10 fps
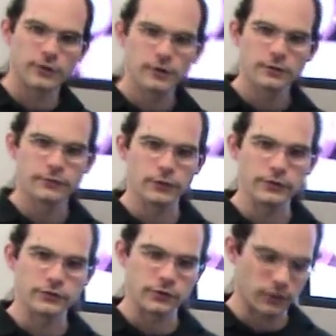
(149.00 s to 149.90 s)
the
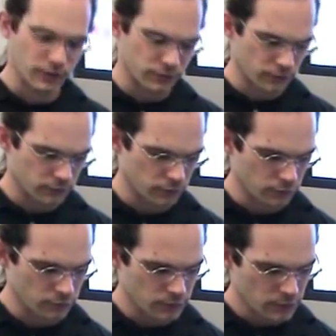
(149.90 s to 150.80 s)
voltage across those
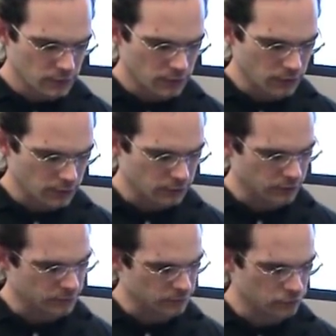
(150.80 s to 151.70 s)
two
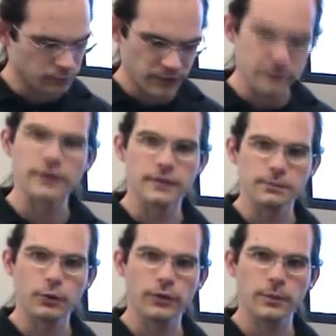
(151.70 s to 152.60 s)
plates and
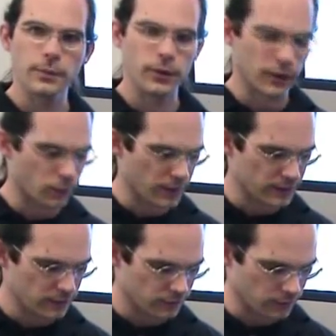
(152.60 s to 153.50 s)
then pull them apart
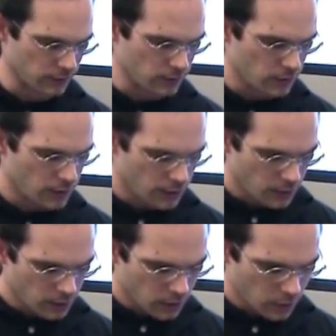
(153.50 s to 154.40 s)
quite easily.
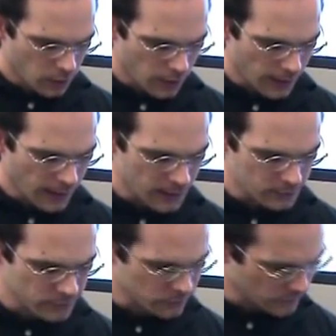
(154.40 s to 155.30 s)

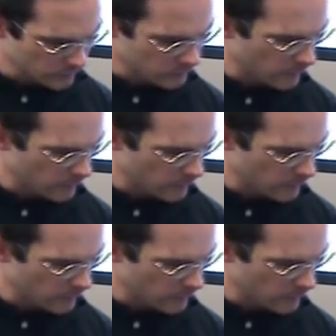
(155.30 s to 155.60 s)
As these things